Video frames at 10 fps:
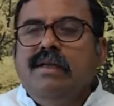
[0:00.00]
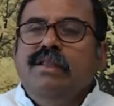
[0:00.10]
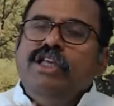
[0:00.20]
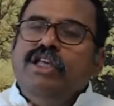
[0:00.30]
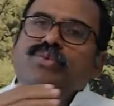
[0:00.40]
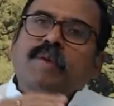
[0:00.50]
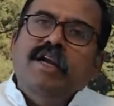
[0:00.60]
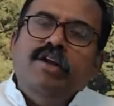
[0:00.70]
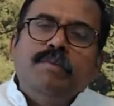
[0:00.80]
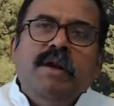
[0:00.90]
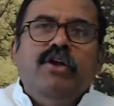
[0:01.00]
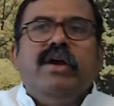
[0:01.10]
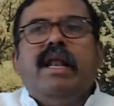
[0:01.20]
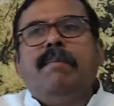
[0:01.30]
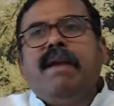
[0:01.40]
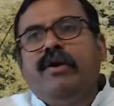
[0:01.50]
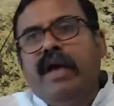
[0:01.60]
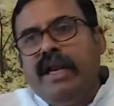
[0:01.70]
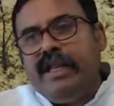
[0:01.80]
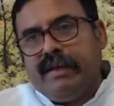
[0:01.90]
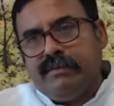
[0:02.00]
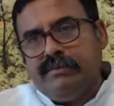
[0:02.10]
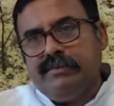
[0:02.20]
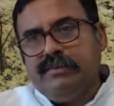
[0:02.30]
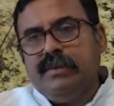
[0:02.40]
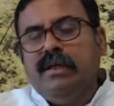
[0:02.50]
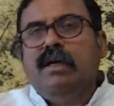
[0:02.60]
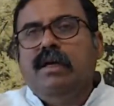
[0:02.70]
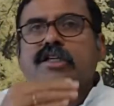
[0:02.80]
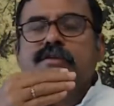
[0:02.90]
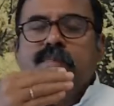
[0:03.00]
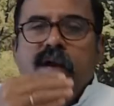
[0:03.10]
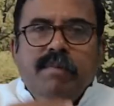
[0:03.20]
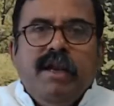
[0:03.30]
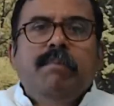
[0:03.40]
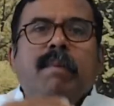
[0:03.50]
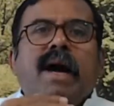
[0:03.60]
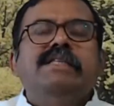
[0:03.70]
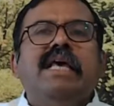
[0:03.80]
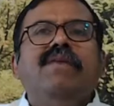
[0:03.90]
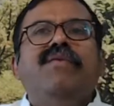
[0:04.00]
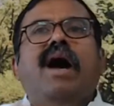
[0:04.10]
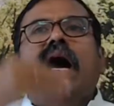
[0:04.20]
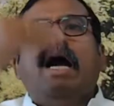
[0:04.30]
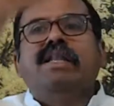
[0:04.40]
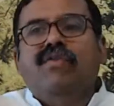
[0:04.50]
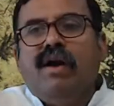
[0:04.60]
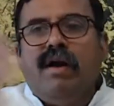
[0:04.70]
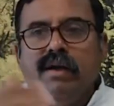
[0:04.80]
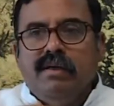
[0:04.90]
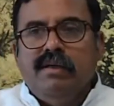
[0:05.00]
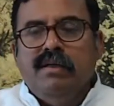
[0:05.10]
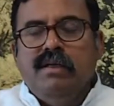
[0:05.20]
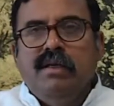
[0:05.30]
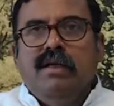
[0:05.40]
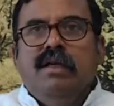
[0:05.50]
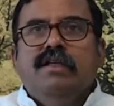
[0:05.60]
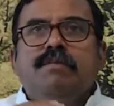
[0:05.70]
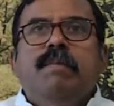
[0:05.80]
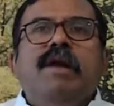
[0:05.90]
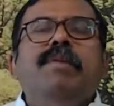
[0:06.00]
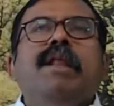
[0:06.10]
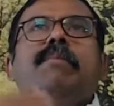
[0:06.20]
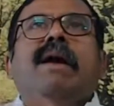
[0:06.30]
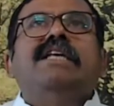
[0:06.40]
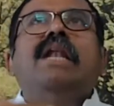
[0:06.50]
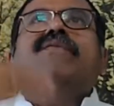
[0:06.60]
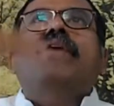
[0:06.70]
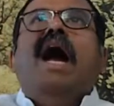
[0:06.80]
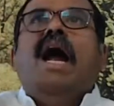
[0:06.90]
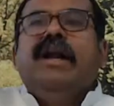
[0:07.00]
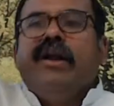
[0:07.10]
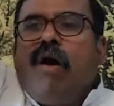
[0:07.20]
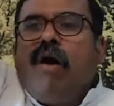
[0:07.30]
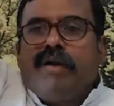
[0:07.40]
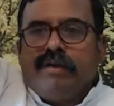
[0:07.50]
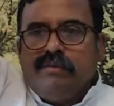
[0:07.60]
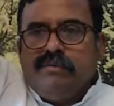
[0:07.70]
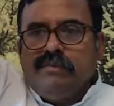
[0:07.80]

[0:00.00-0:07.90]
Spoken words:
This split you can apply to anything. Split between myself and the world. Split between myself and the God.